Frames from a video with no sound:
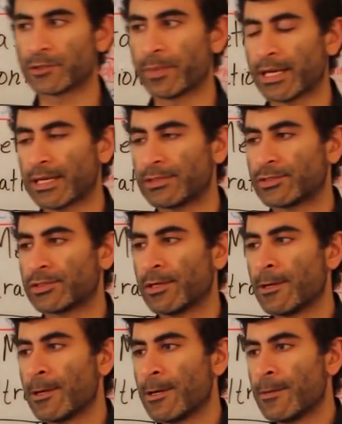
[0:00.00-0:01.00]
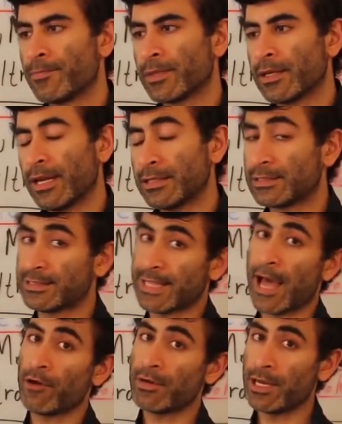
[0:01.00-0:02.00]
is because in
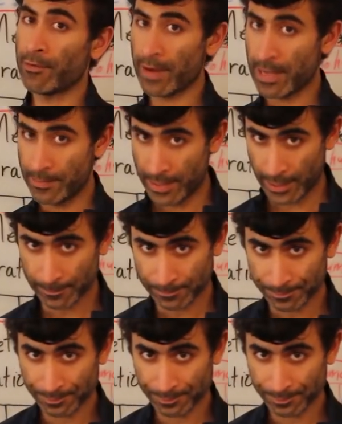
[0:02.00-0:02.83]
Saudi Arabia,